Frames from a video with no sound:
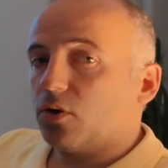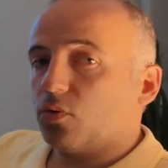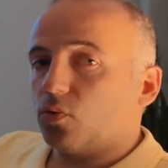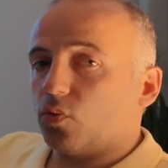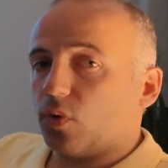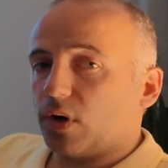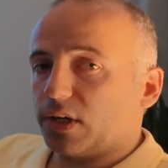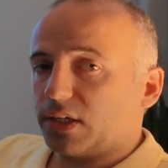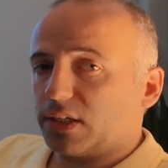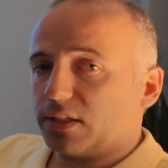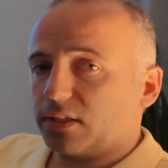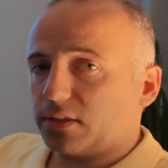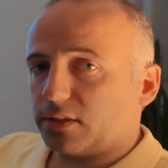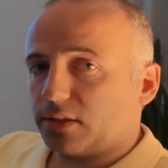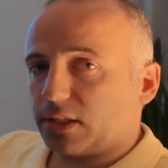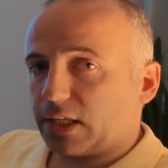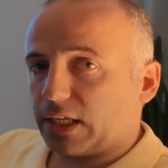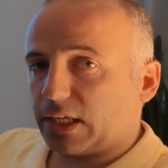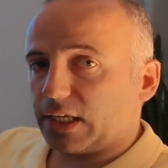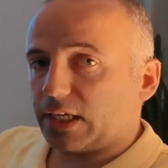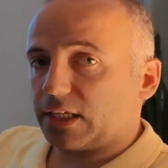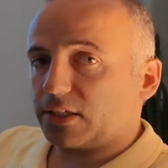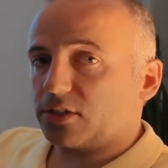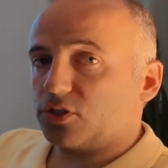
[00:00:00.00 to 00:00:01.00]
One other
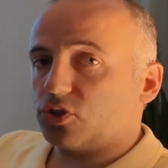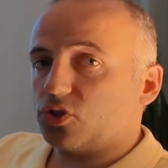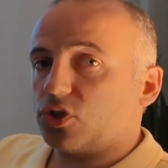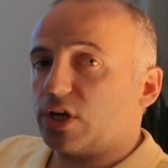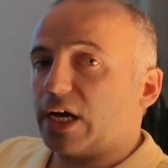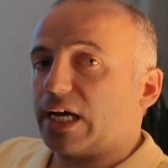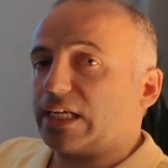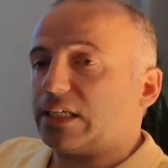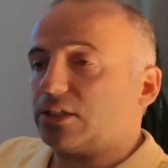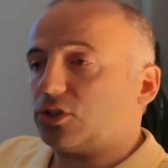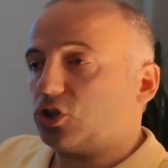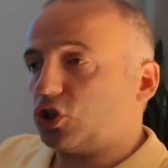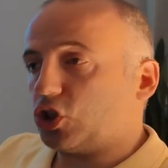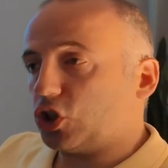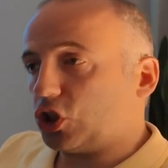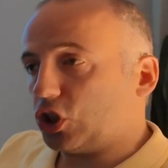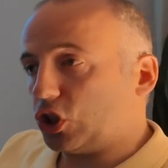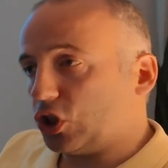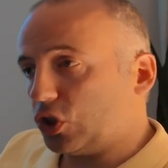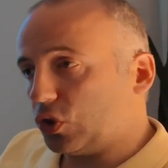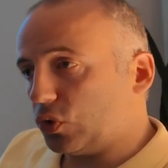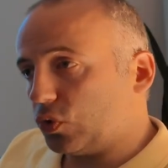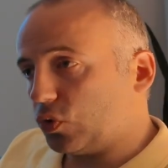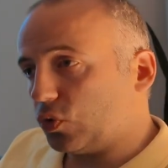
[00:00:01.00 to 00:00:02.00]
thing is you got to
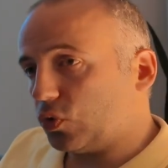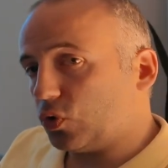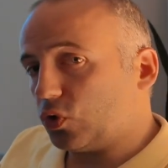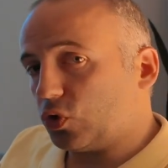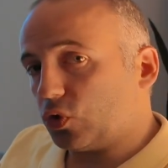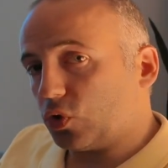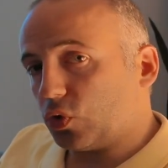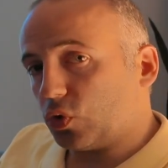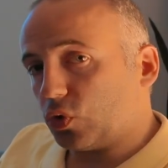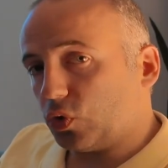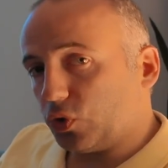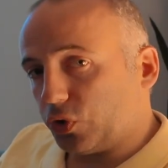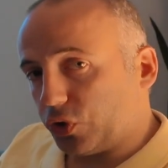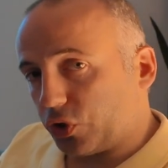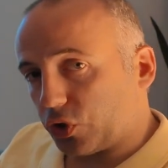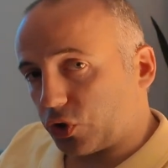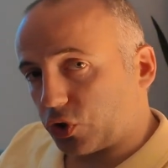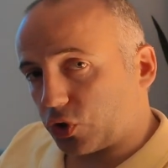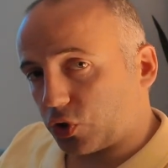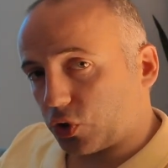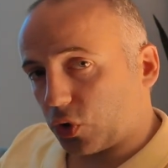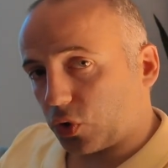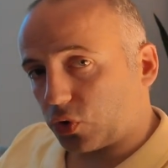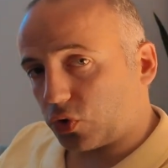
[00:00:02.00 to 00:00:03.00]
choose ultra
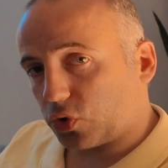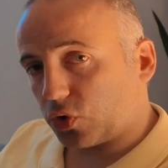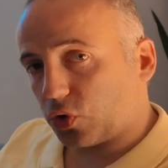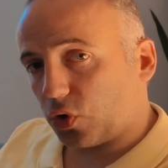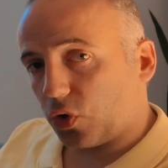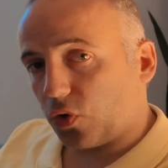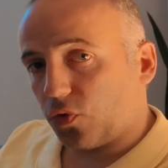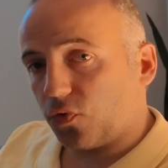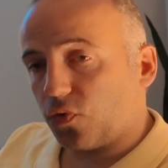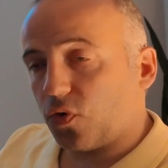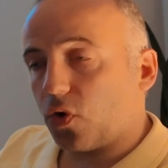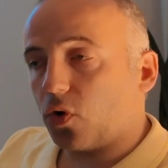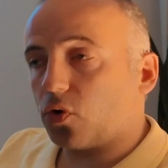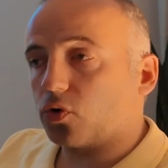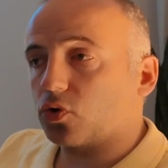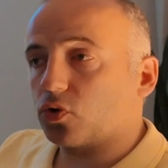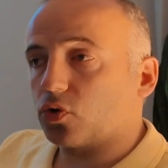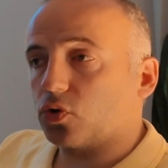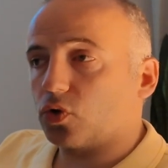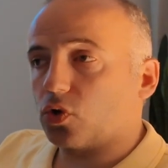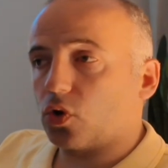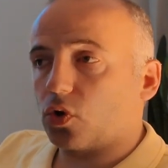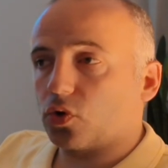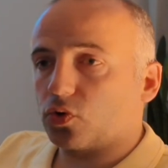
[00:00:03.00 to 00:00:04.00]
short throw or a
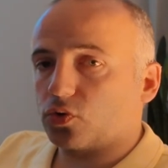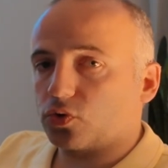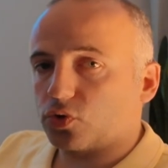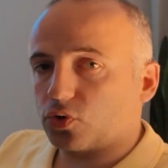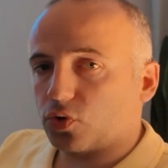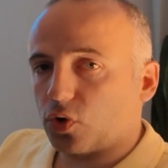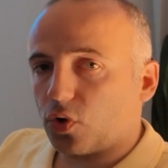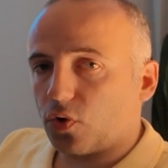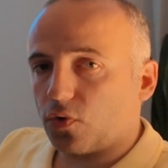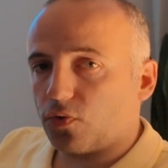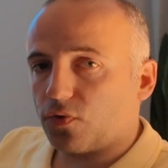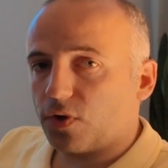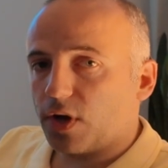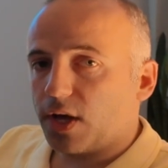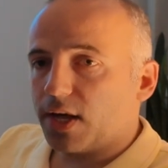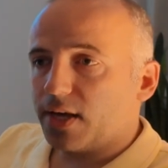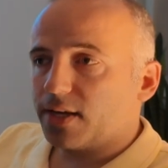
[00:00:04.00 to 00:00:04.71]
long throw.